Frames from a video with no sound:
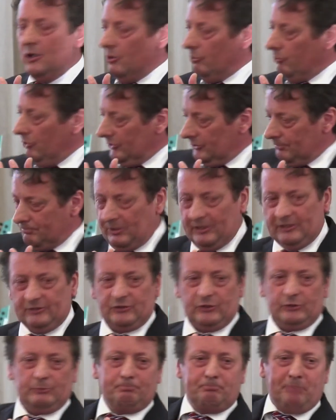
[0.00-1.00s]
which brings
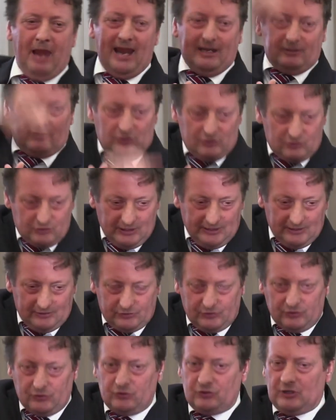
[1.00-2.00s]
us back to
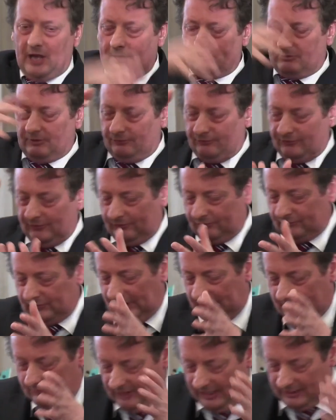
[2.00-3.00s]
Genesis chapter
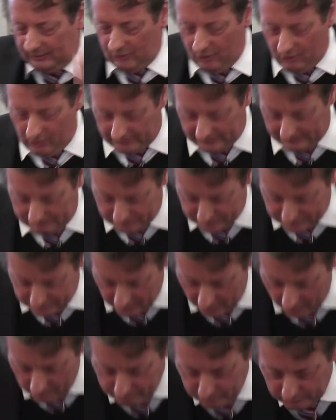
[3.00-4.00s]
15, that God
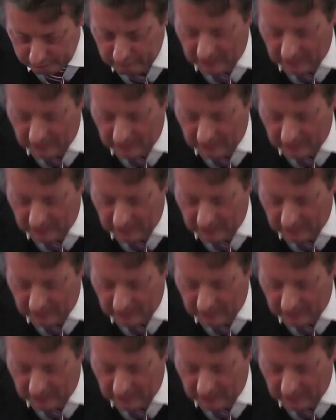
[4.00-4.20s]
himself would